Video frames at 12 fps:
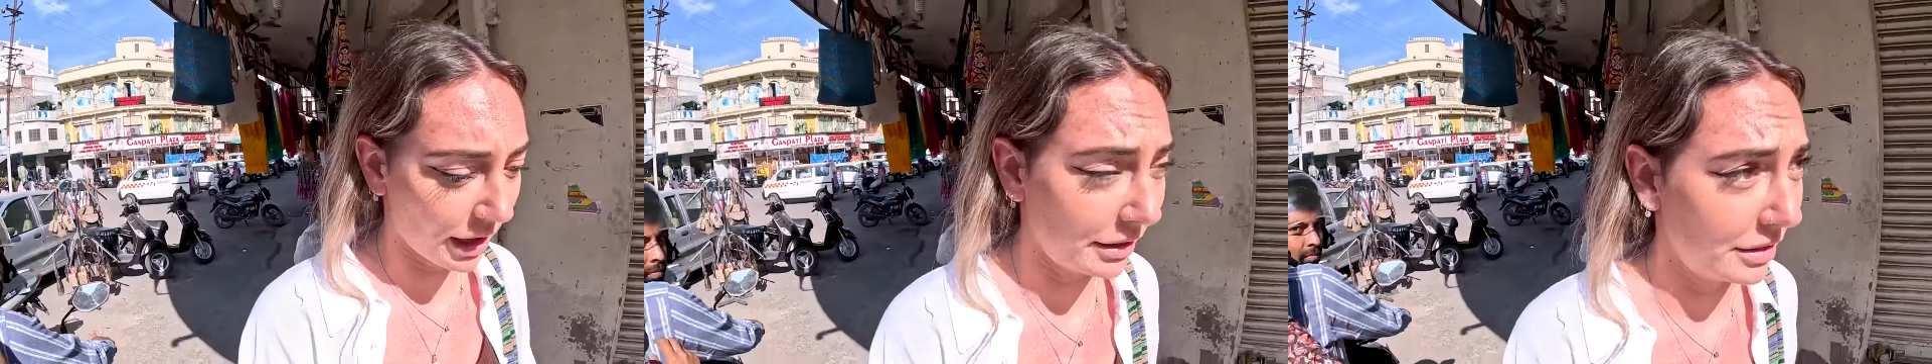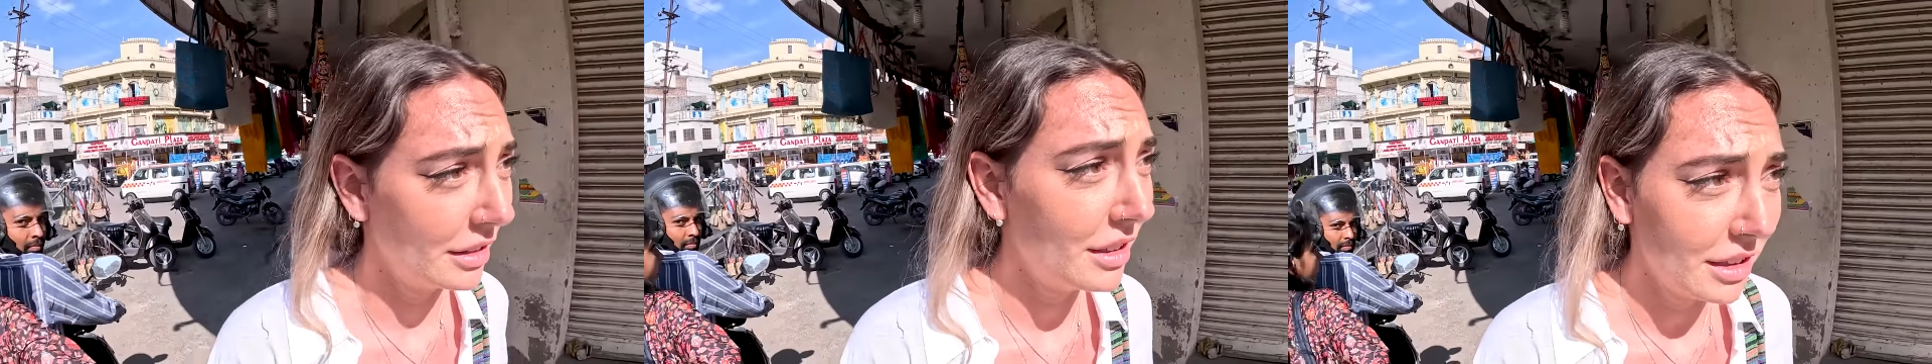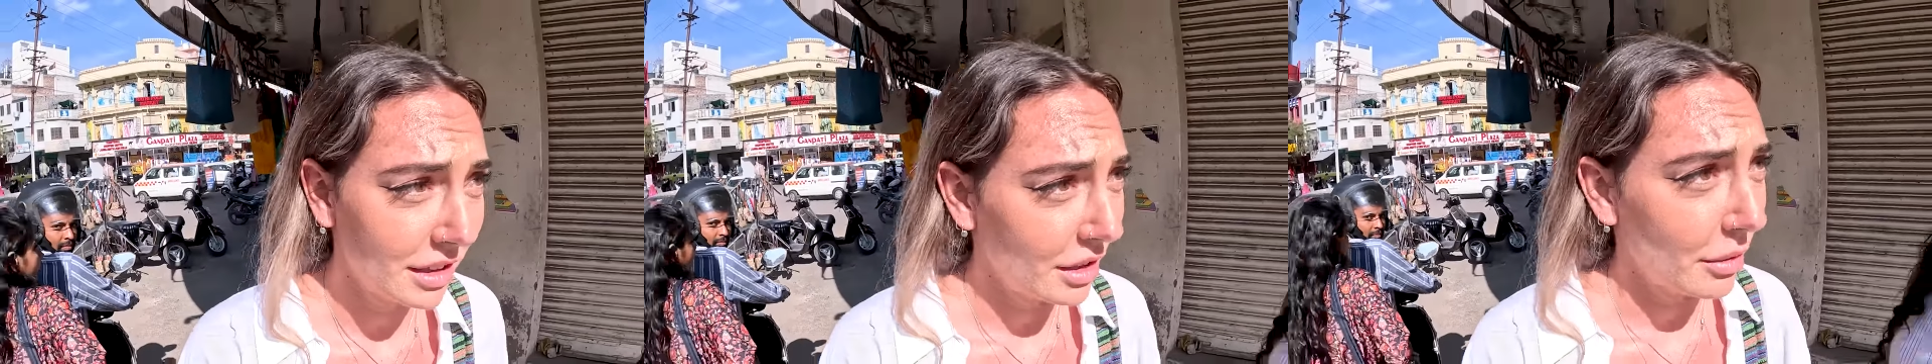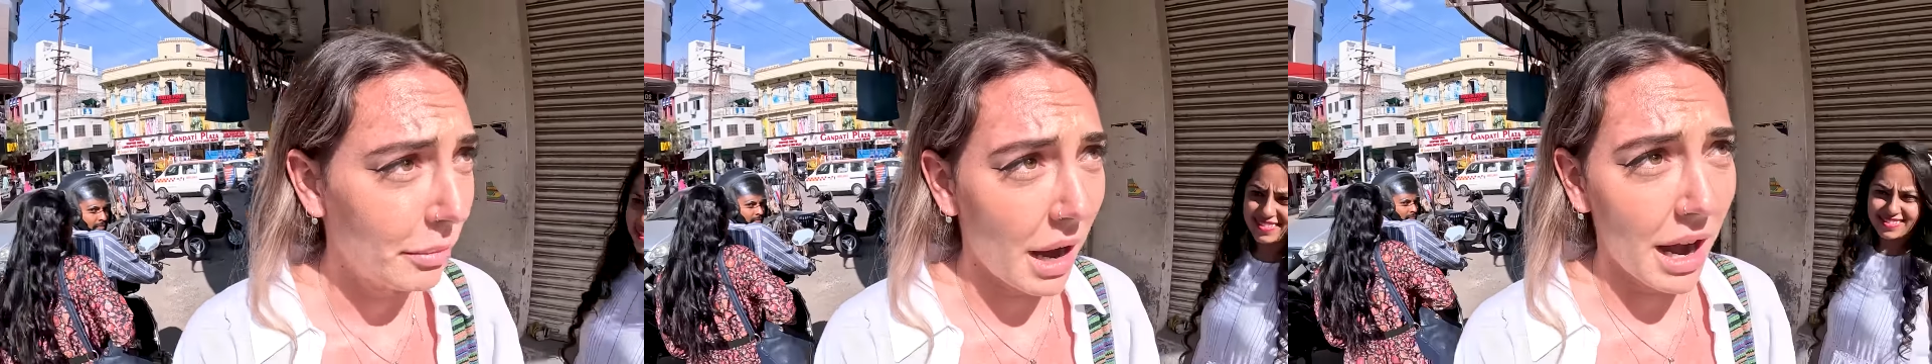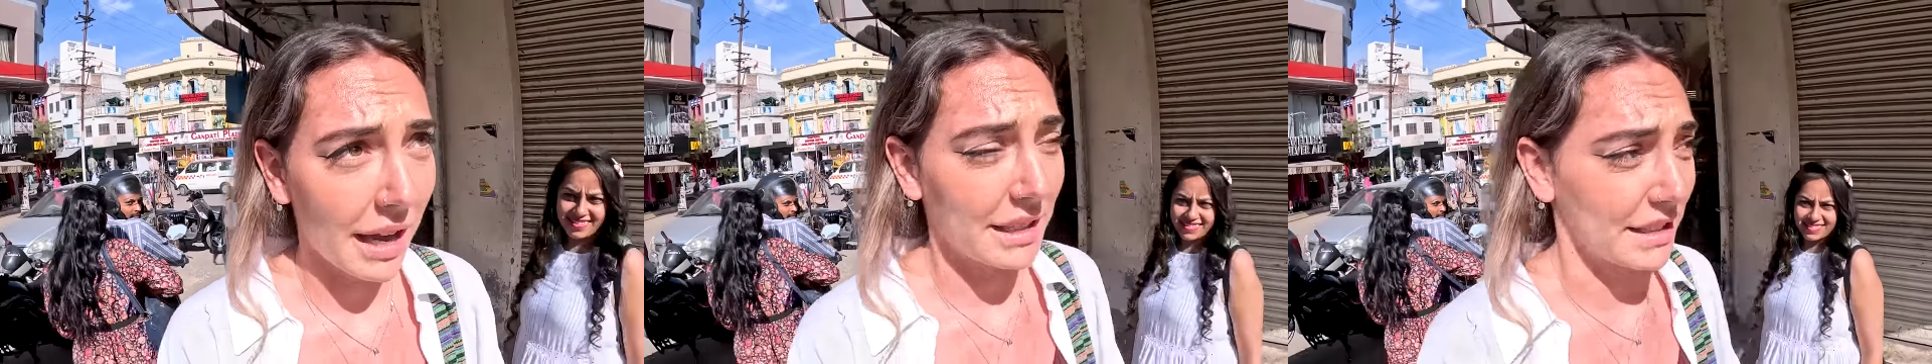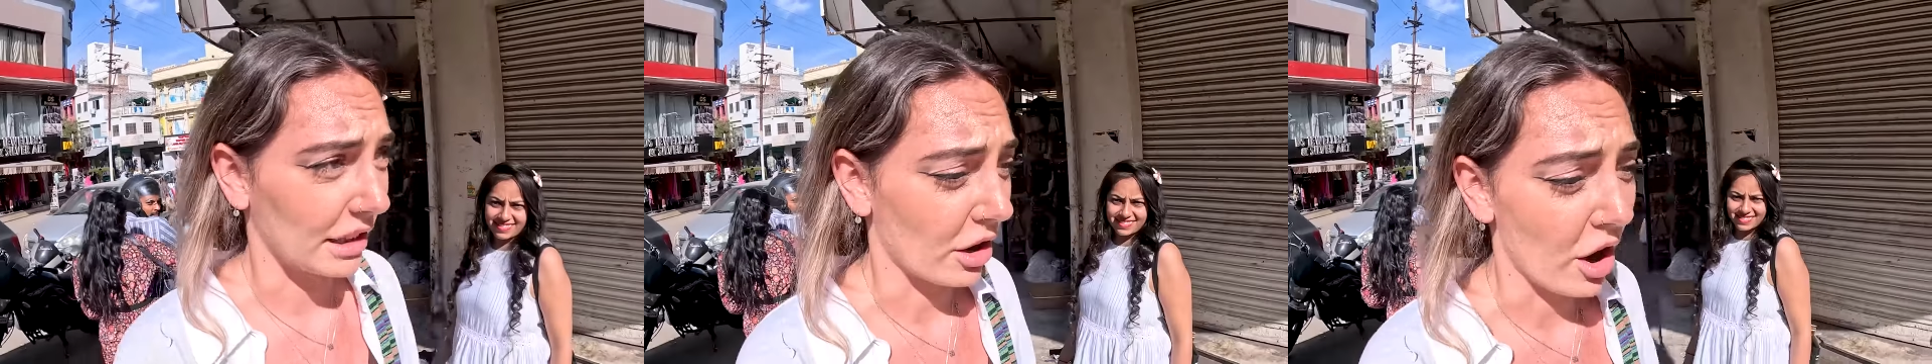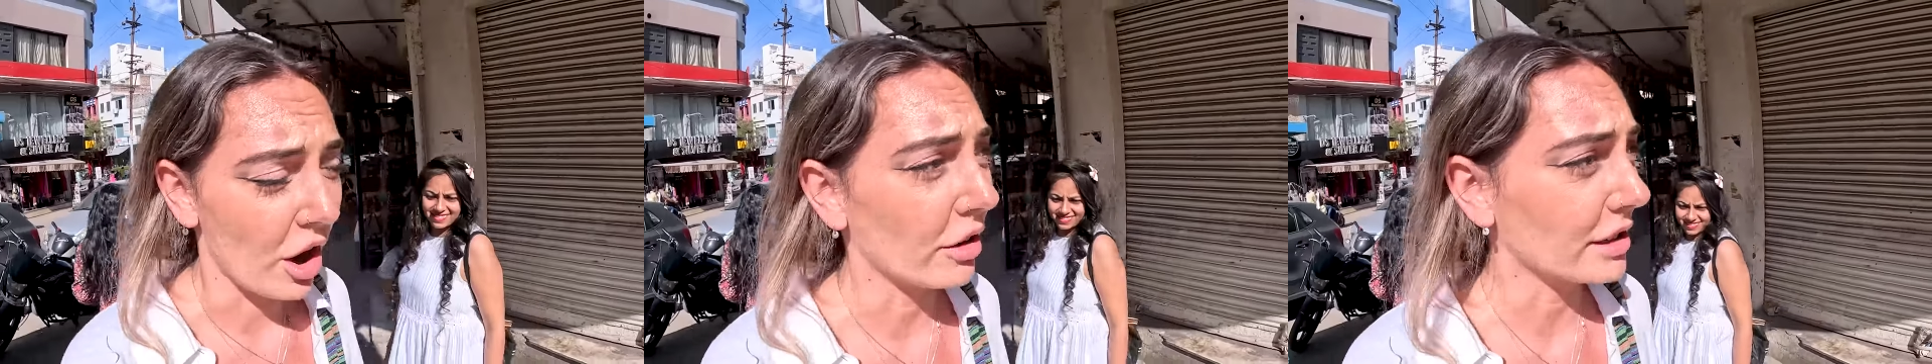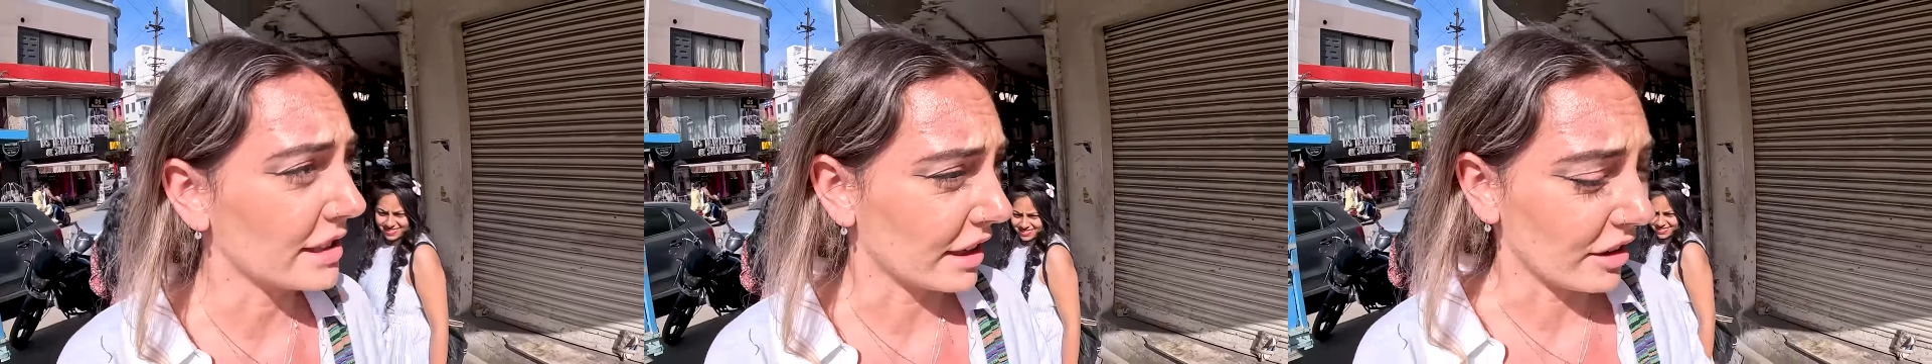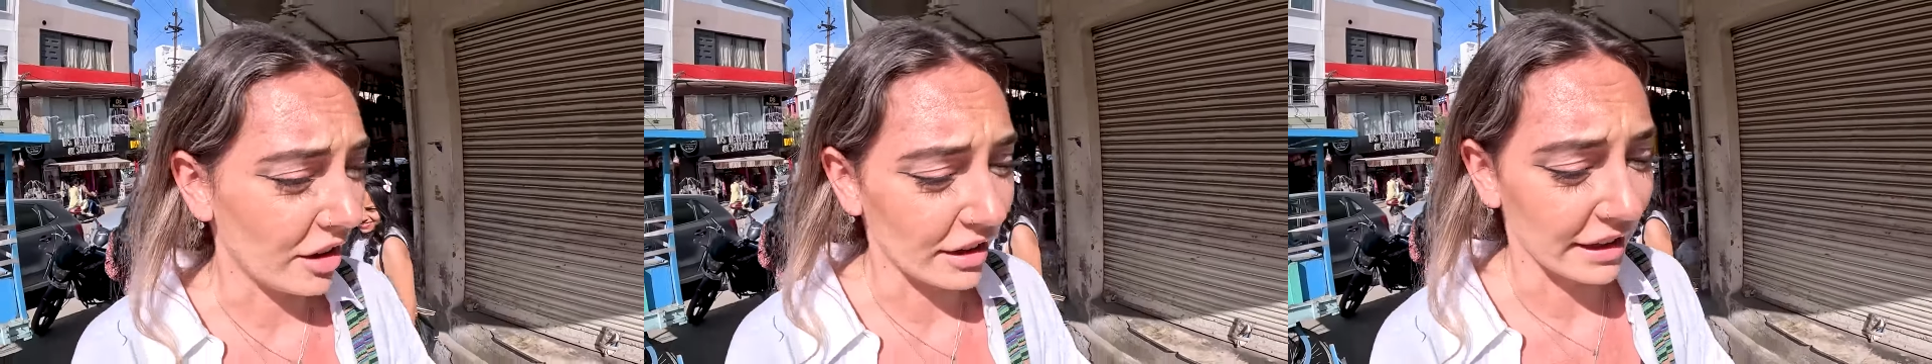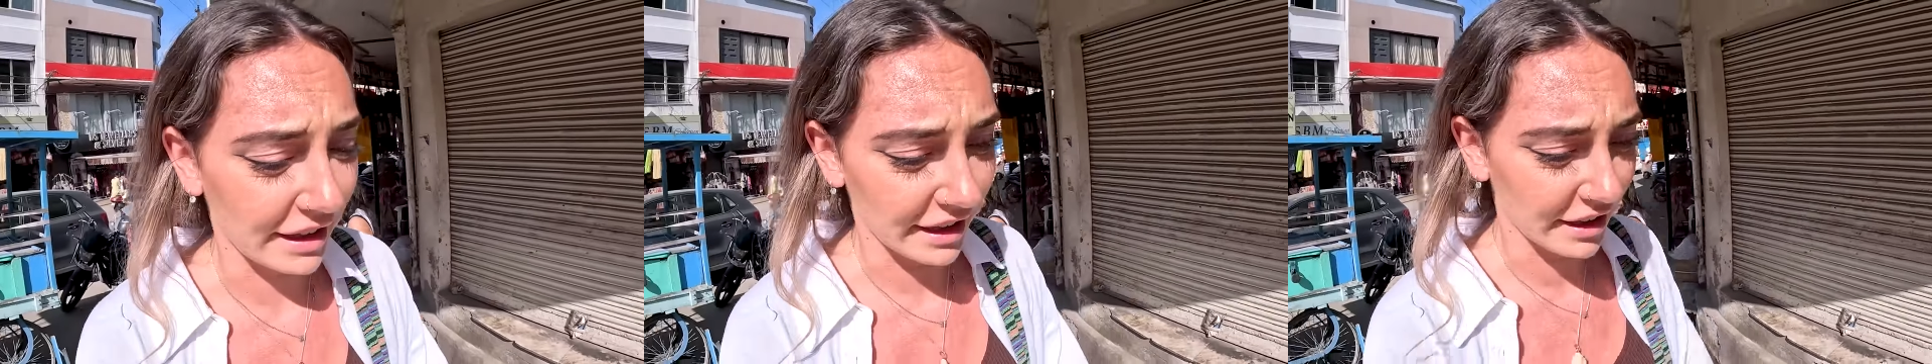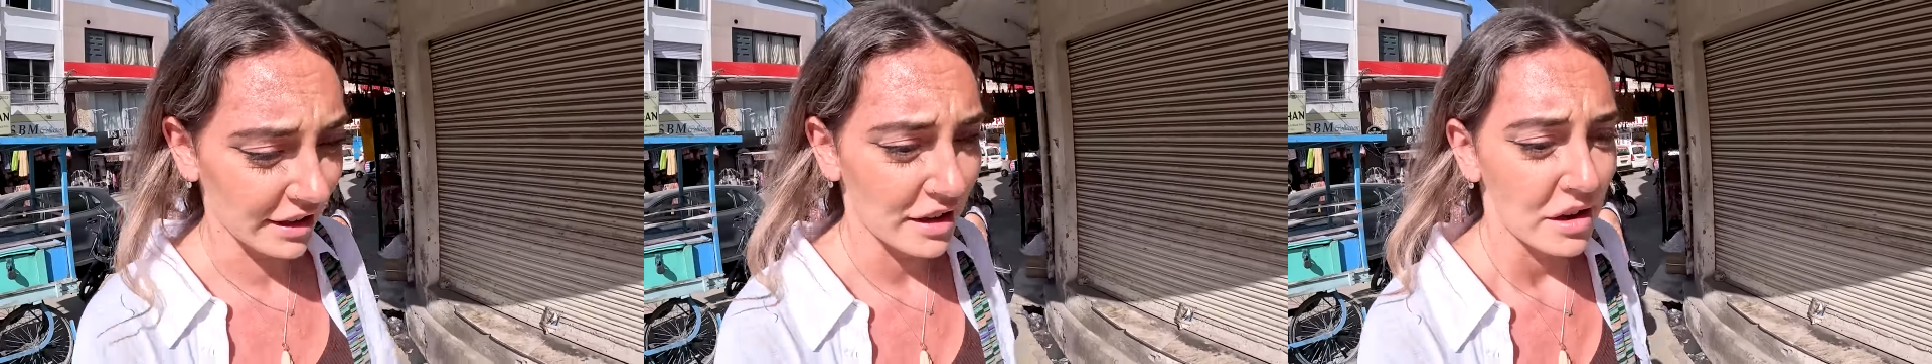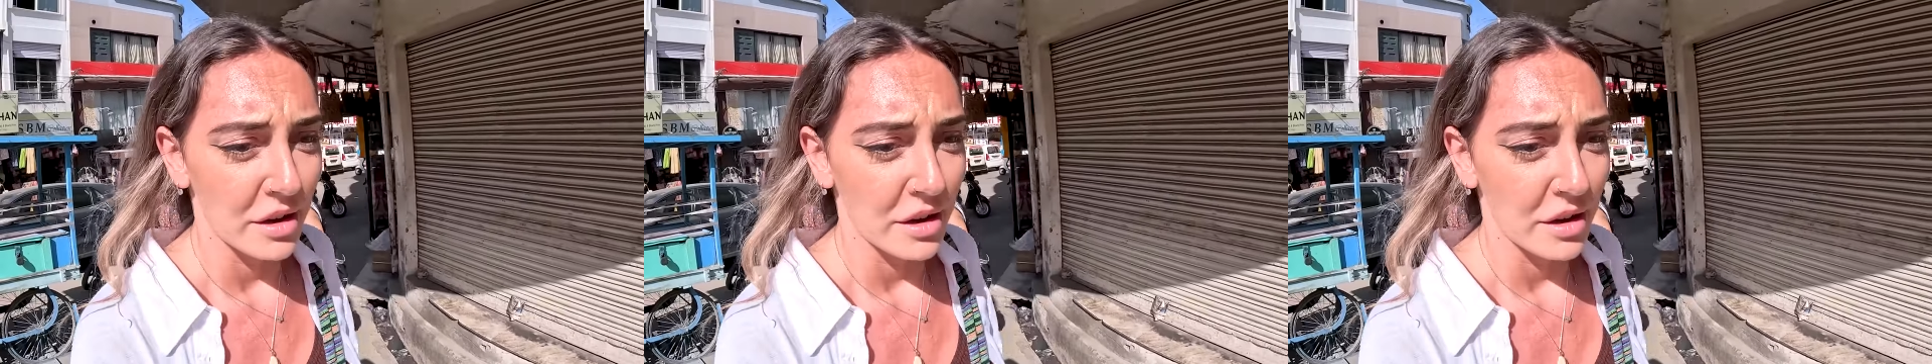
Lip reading: and bikes and hongs there are here.